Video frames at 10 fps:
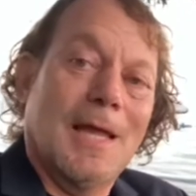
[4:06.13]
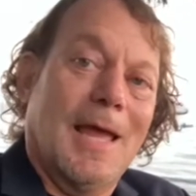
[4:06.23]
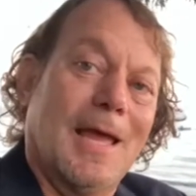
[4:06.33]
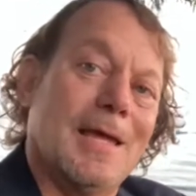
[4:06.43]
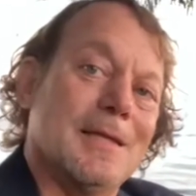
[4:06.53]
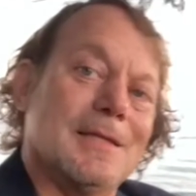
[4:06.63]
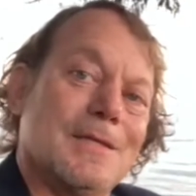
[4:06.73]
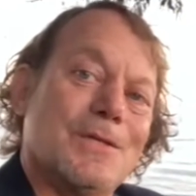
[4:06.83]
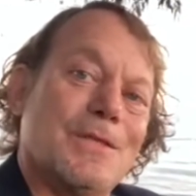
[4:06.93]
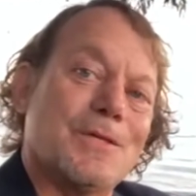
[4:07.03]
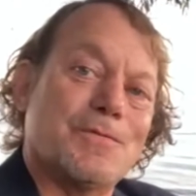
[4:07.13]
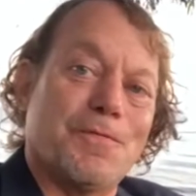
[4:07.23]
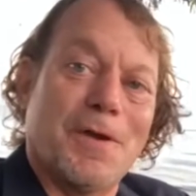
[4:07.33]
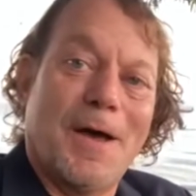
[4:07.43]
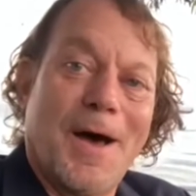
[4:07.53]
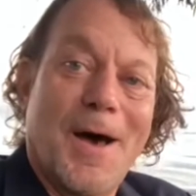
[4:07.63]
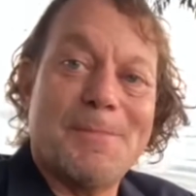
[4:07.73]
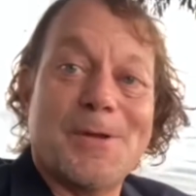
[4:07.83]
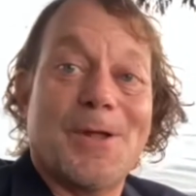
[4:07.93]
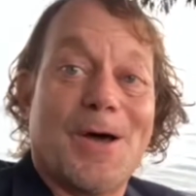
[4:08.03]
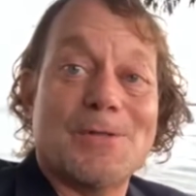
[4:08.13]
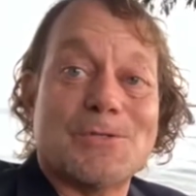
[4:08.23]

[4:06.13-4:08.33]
And this phenomenon